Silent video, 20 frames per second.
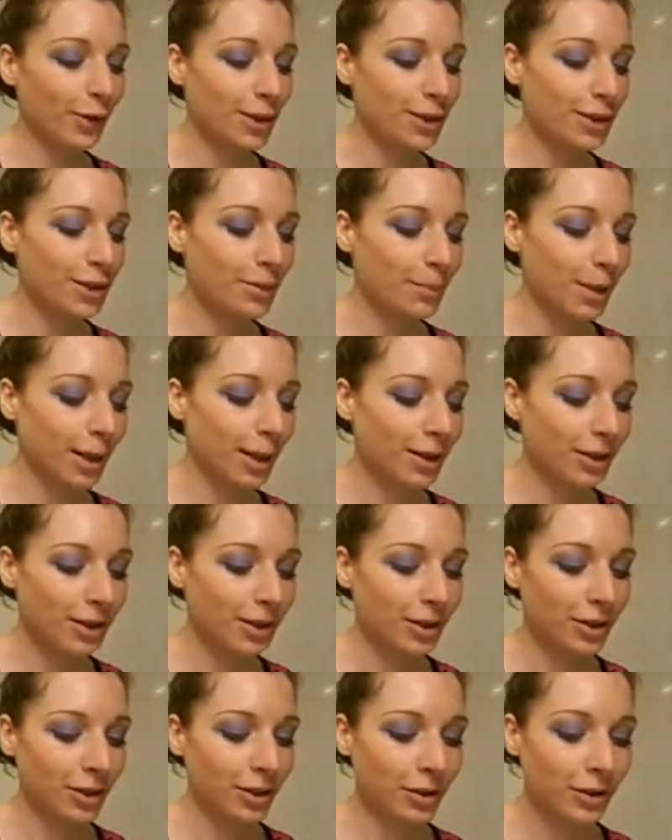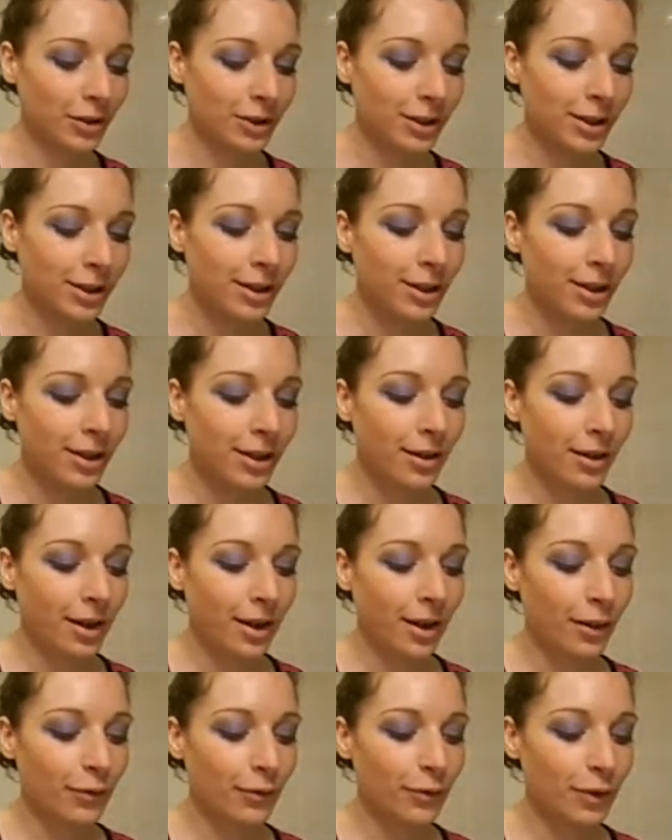manicure, I've
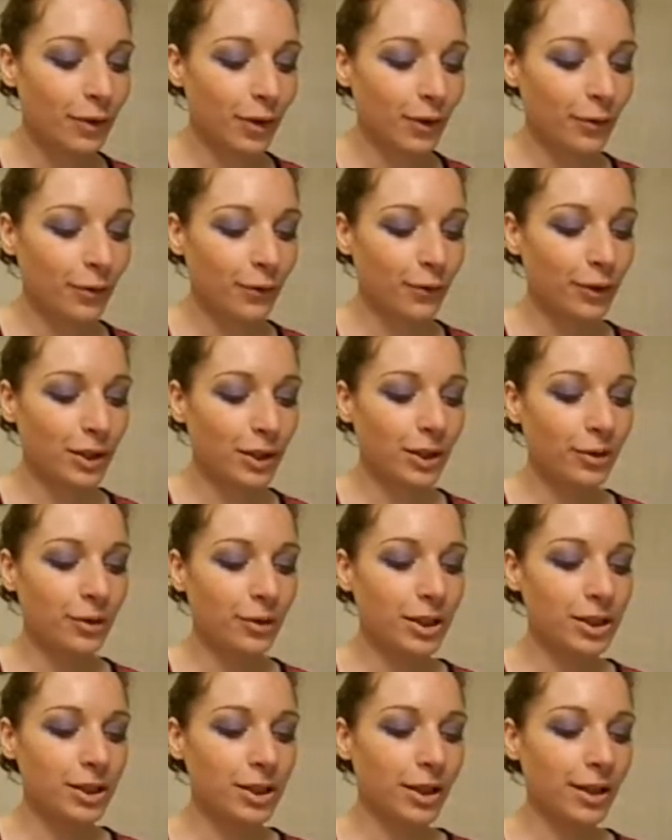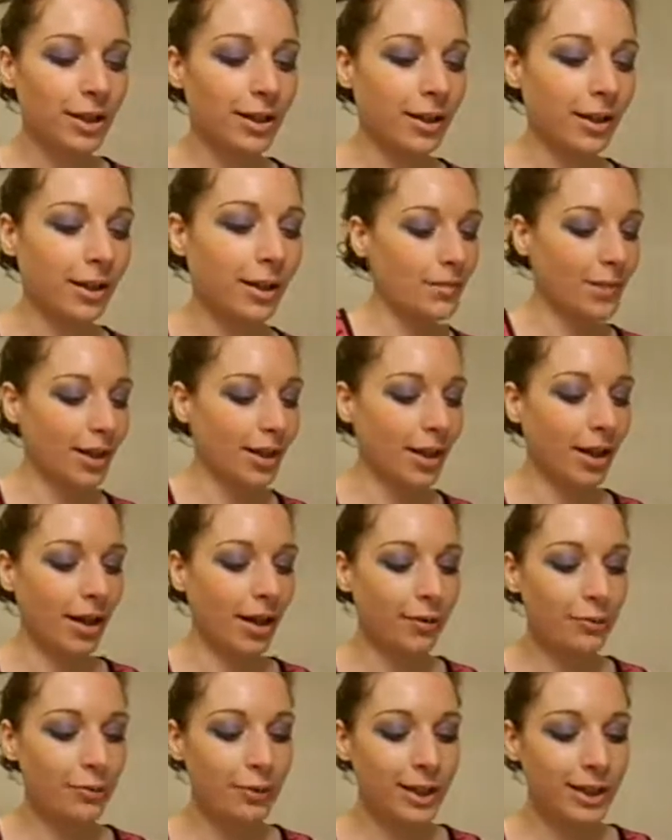got a few which I like. I
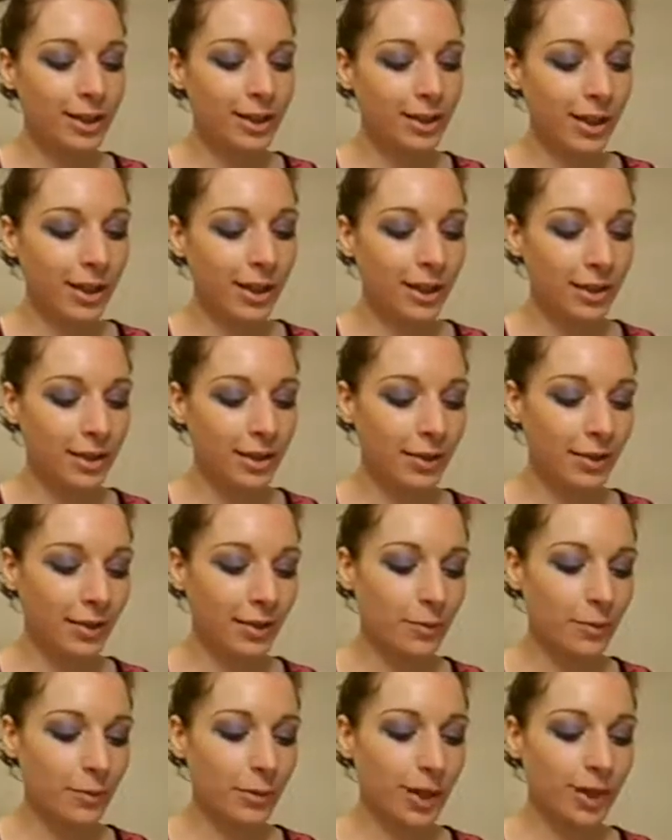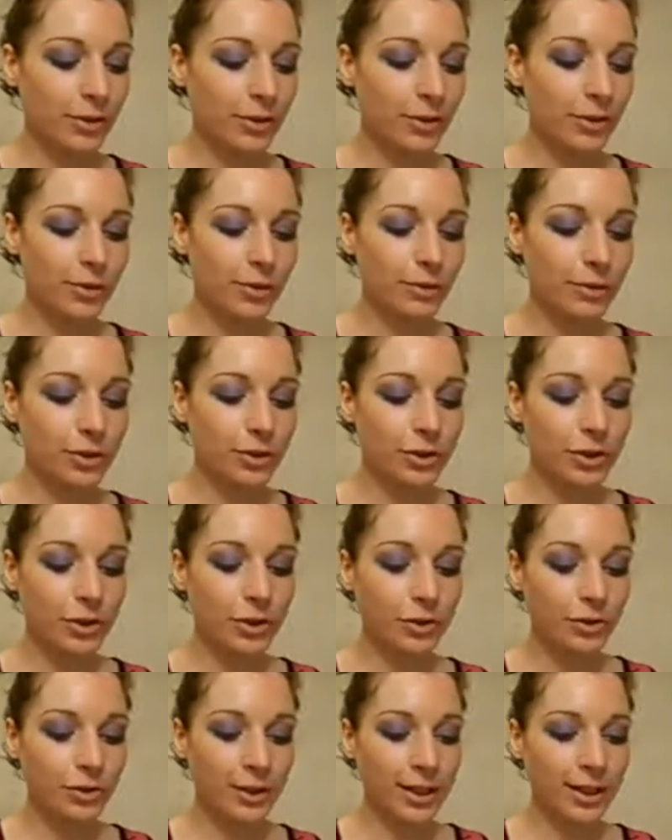really like this brand called
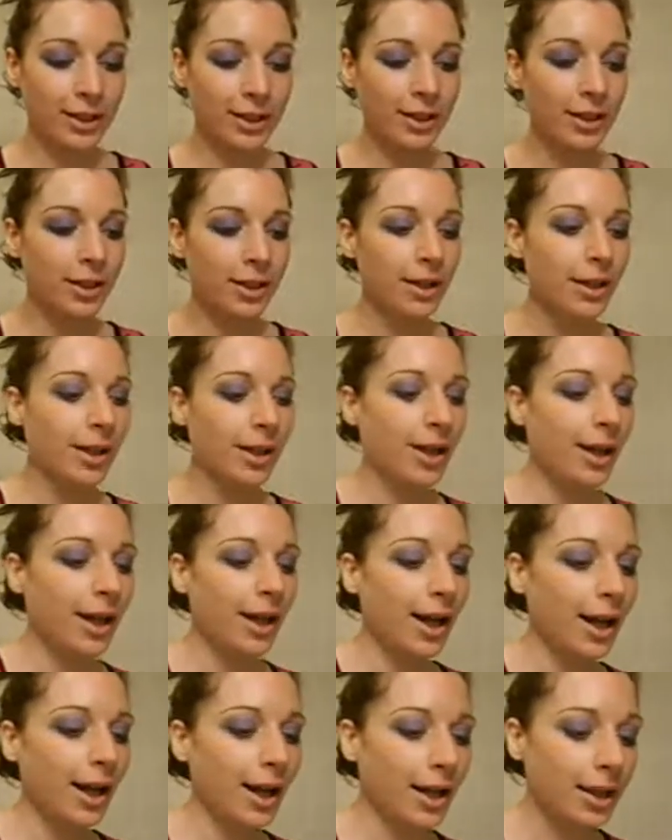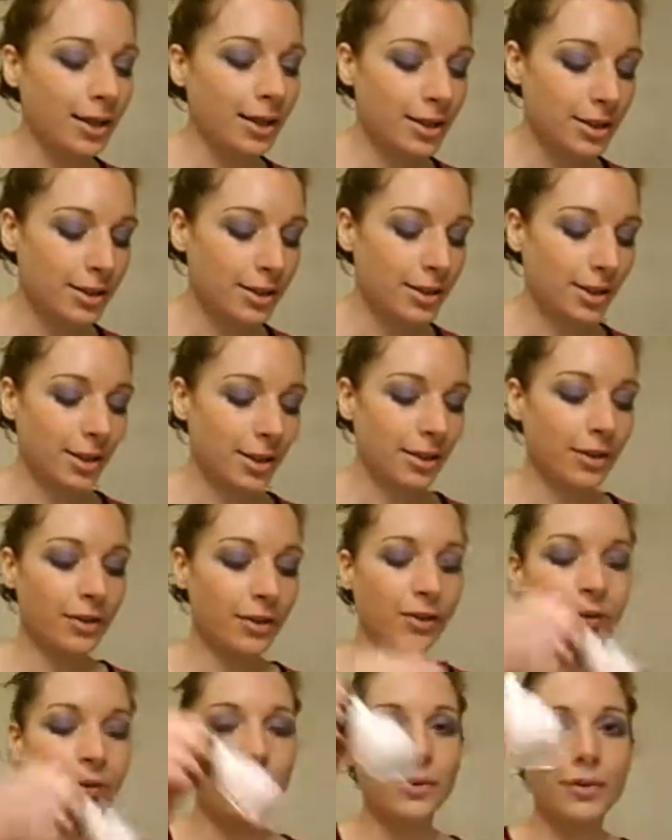Duri, and it's
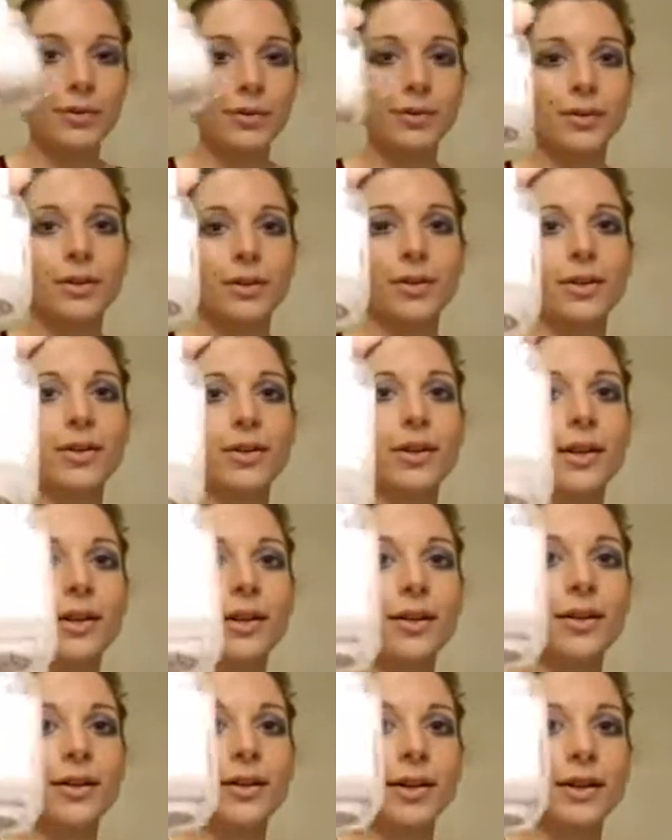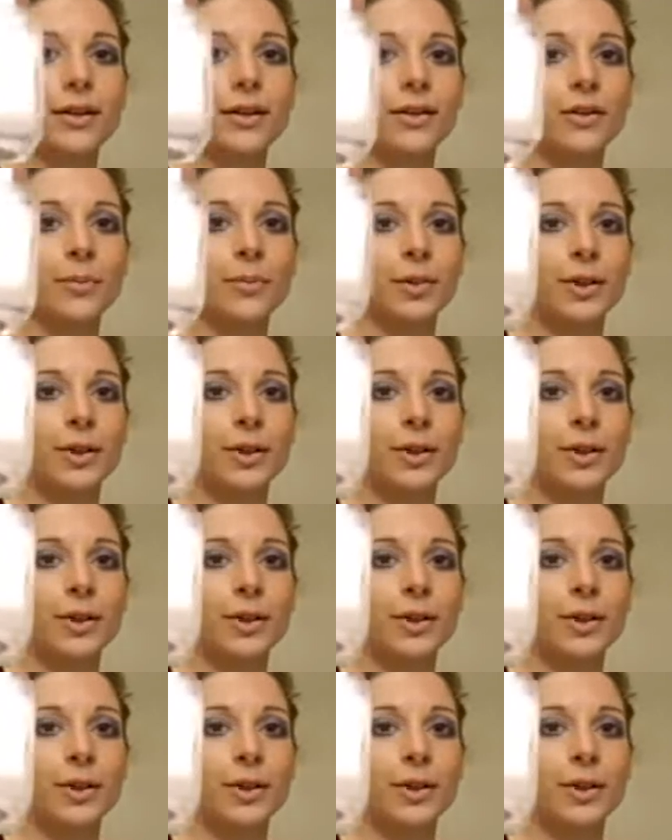like that, spelled